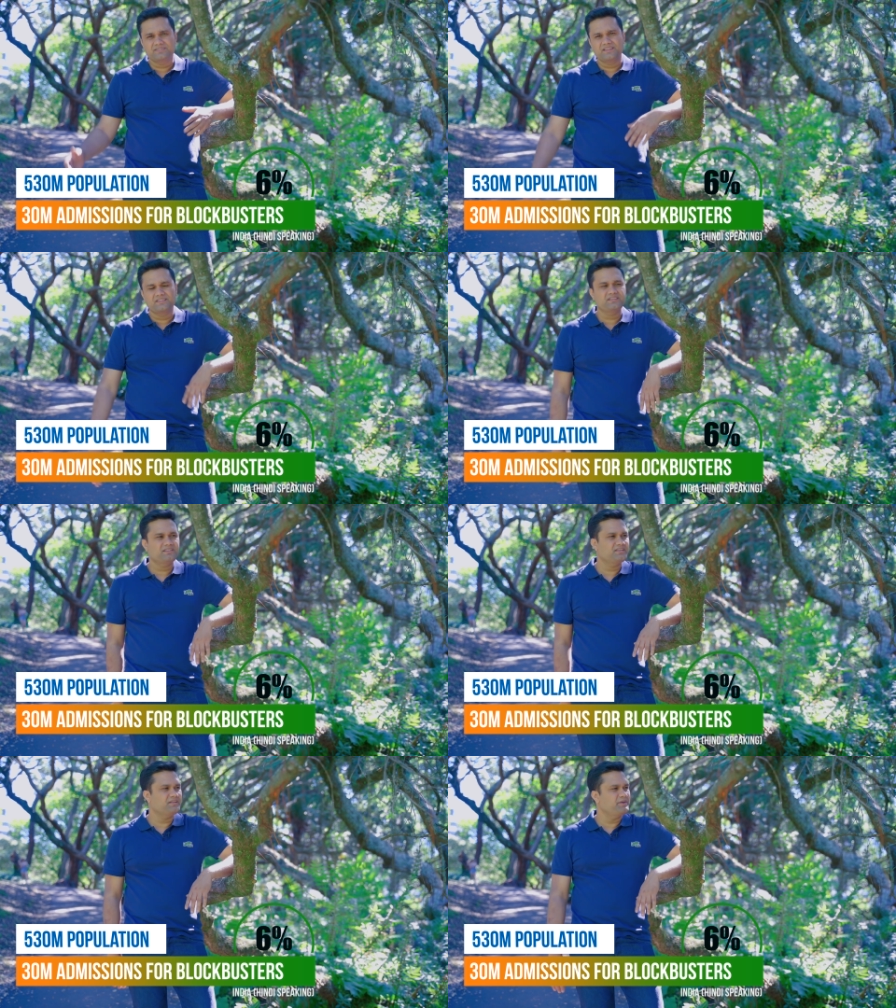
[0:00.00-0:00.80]

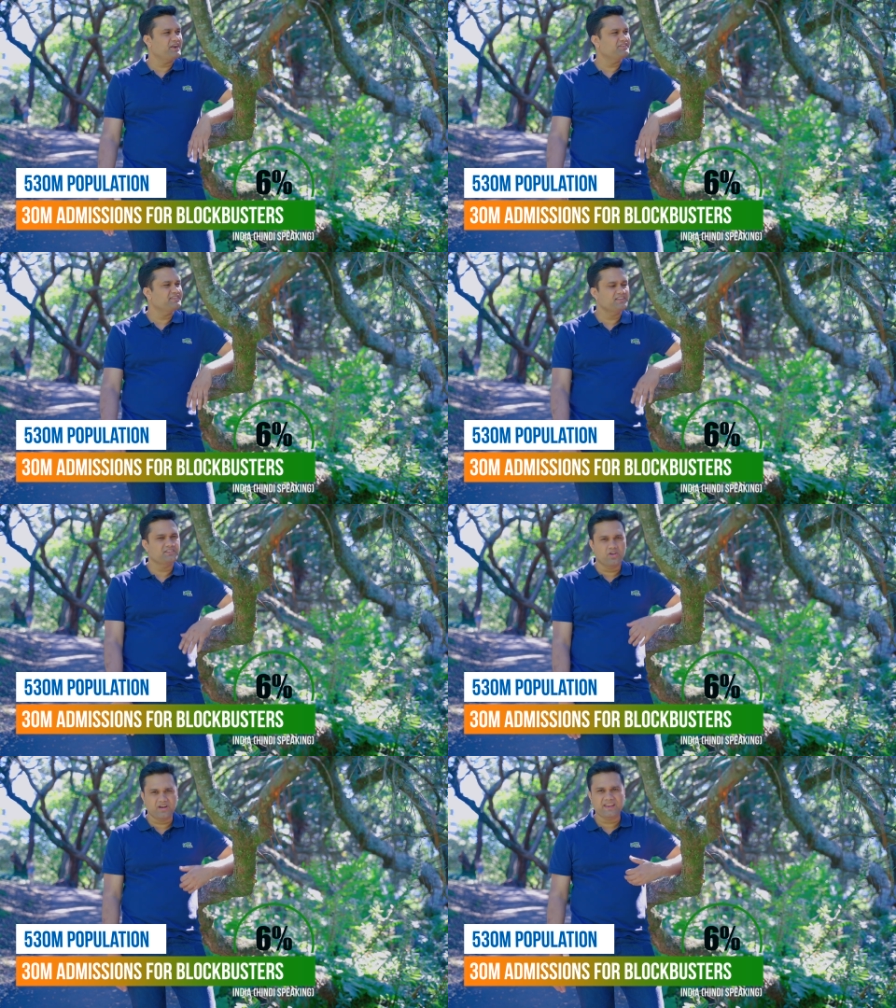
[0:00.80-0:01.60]
the comparison
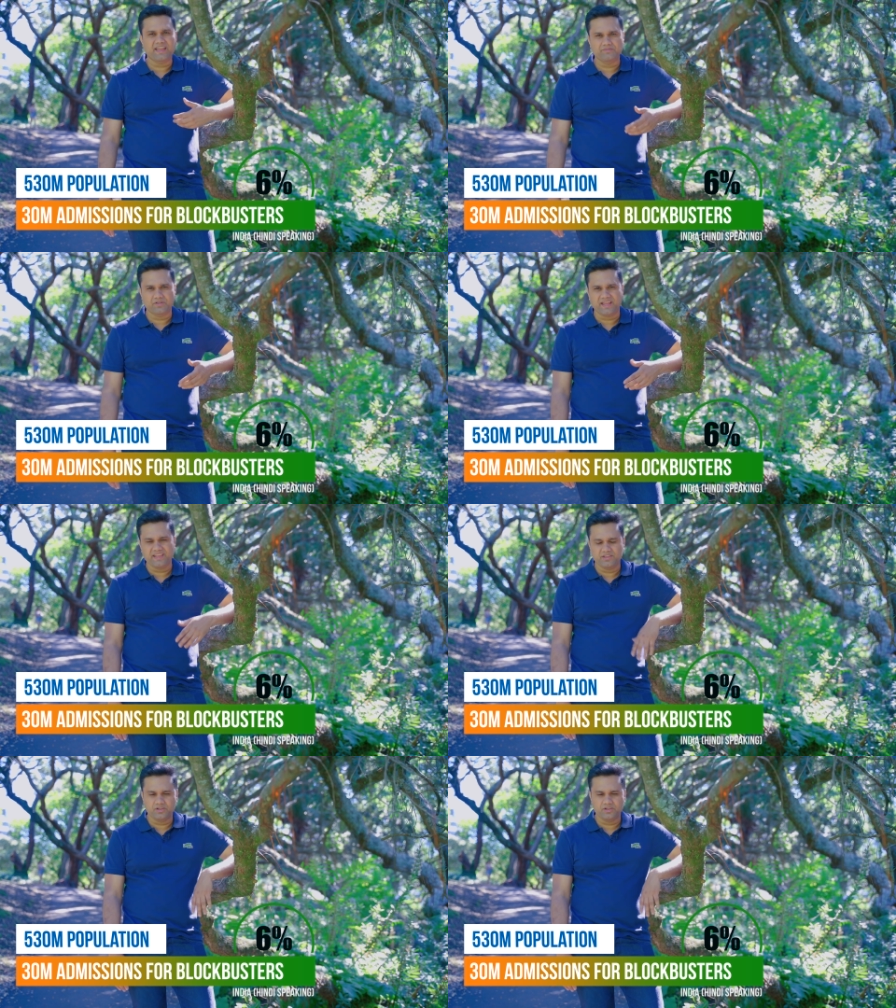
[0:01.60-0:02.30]
is not like for like.